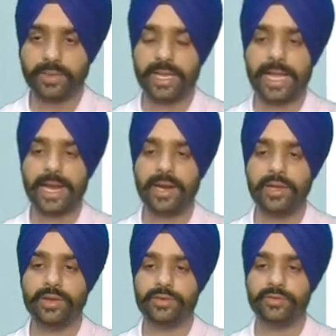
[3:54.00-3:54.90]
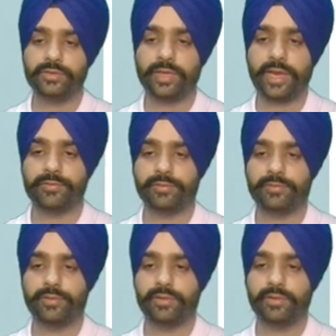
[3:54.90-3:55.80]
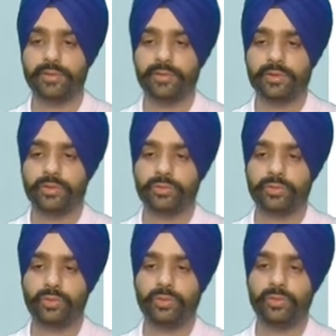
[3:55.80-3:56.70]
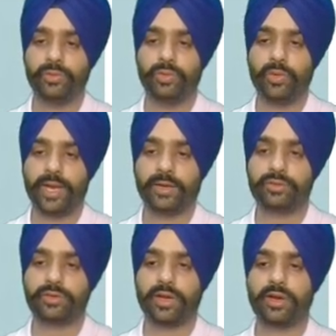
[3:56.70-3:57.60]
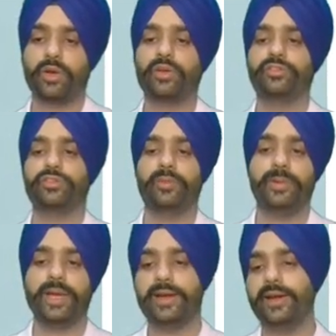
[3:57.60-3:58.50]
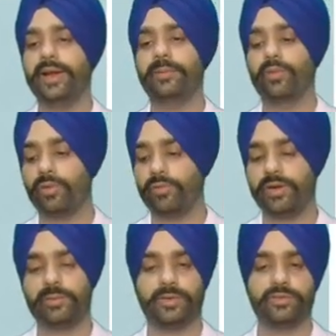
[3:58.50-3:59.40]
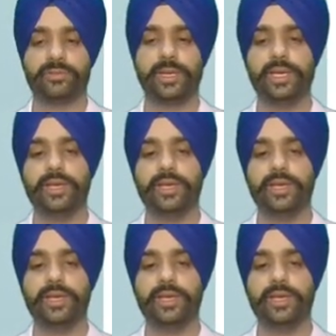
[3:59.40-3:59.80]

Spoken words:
and safe. So no extra cost should be added, and moreover it must be